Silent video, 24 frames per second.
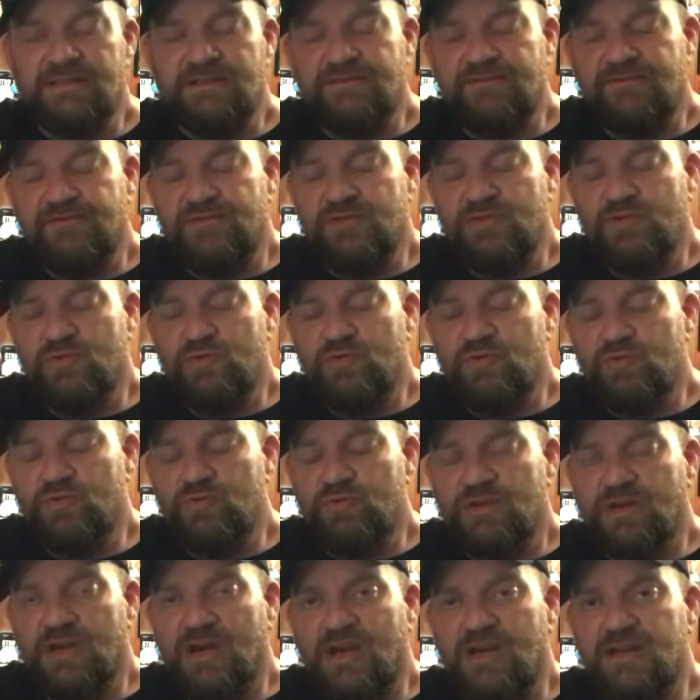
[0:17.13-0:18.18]
view
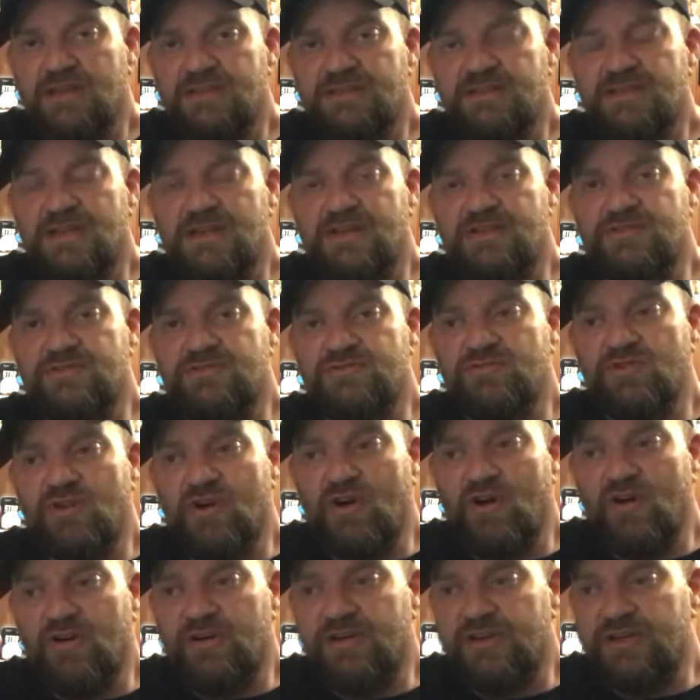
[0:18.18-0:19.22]
contest
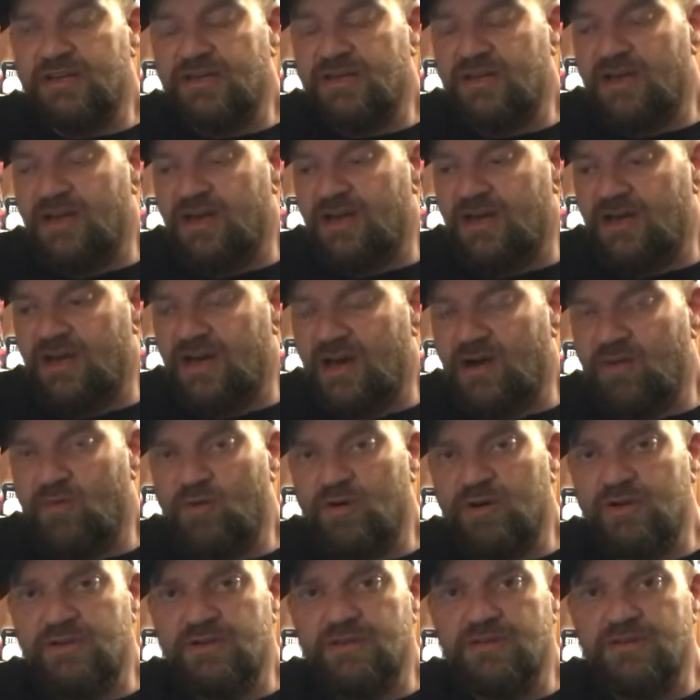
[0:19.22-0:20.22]
drawing, I wanted to